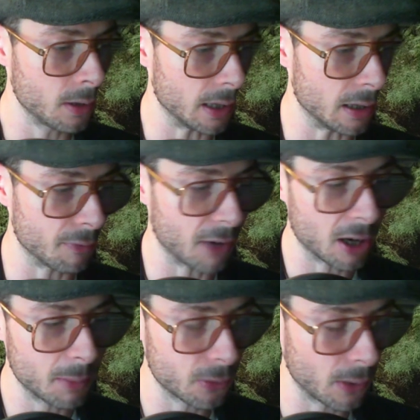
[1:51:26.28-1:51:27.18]
in
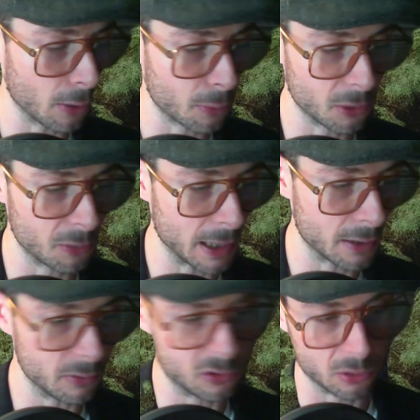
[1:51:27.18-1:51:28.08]
Environmental Health
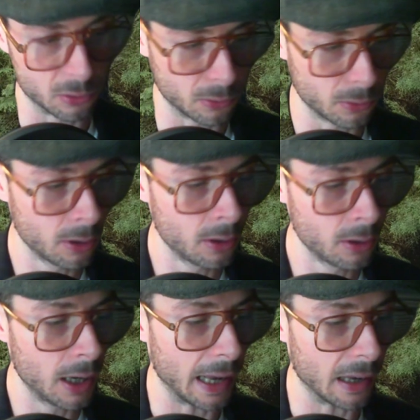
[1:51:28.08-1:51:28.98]
Perspectives Journal
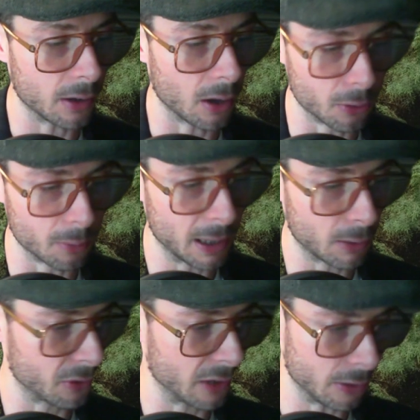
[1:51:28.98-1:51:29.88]
and other
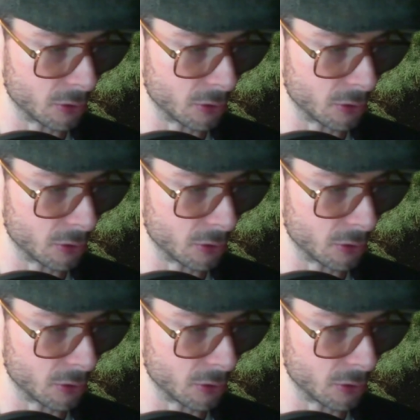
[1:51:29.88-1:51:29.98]
medical science